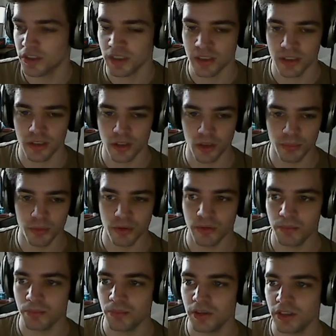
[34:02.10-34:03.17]
and I hope
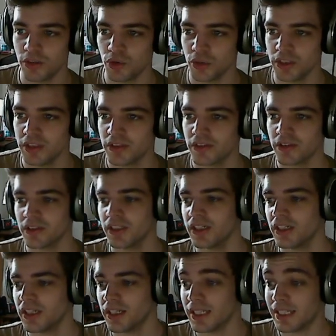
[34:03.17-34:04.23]
you enjoyed it,
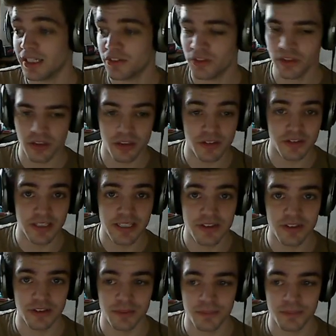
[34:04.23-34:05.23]
and catch you guys later.